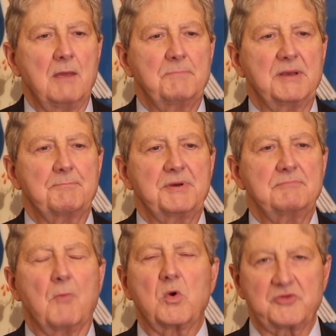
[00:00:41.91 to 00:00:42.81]

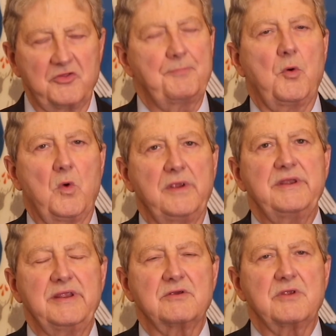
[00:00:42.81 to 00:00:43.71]
But more to the
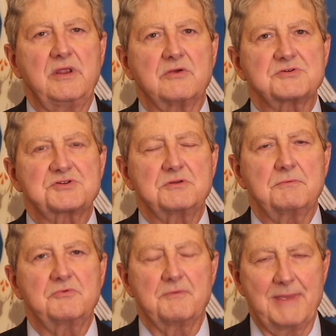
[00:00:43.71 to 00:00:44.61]
point, here's
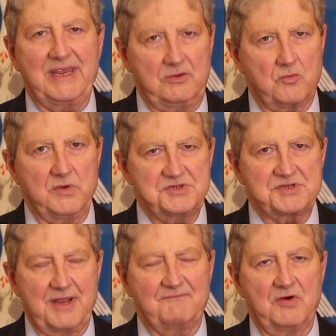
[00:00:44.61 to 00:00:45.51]
the main
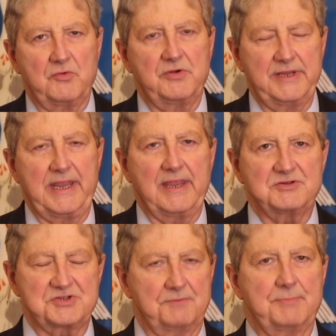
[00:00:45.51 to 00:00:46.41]
reason I voted
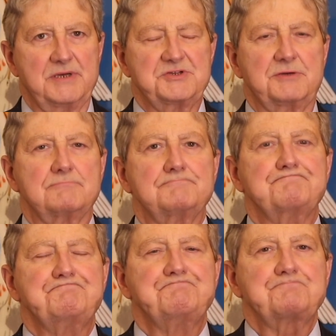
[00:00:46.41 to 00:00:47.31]
against the budget.
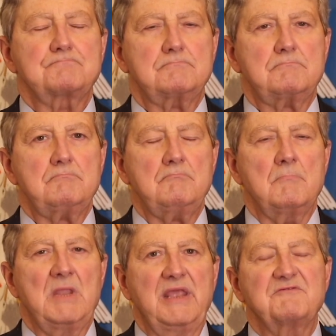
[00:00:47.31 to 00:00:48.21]

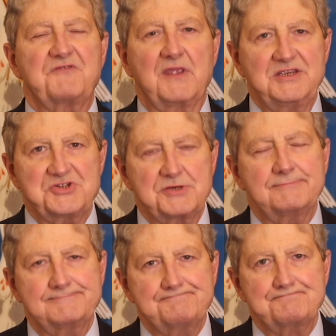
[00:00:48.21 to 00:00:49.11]

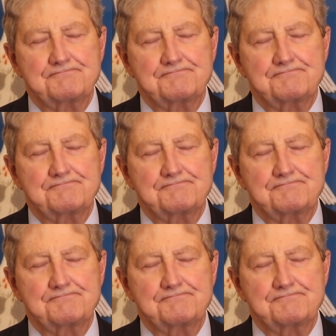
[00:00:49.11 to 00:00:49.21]
Inflation.